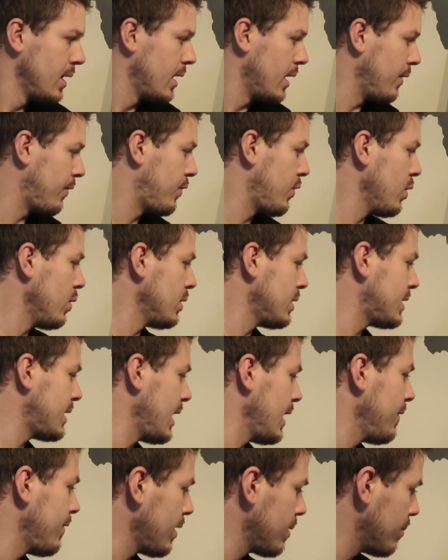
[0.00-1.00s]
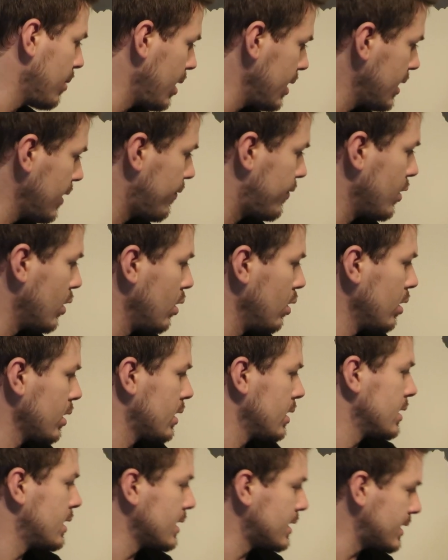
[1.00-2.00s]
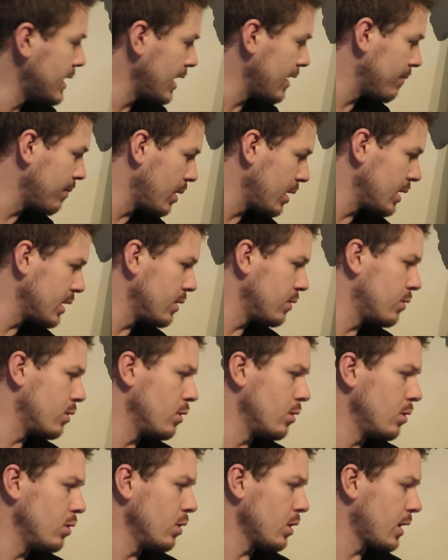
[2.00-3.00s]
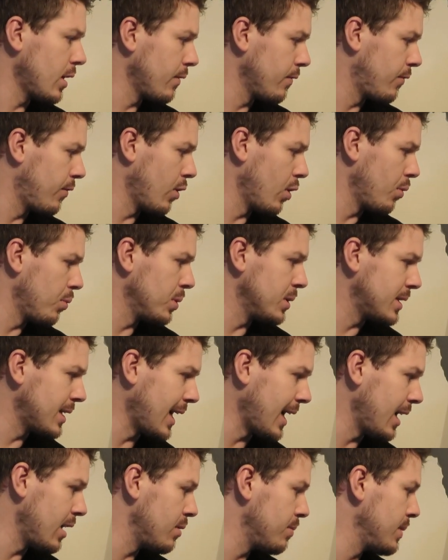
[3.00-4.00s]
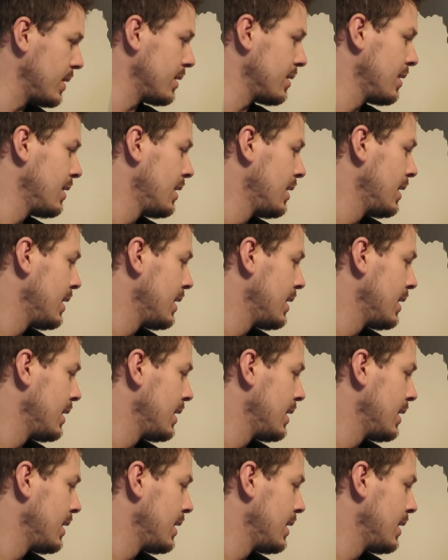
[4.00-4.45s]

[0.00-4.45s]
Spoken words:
If you're saving money, if you're looking to save money, if you're looking for retirement,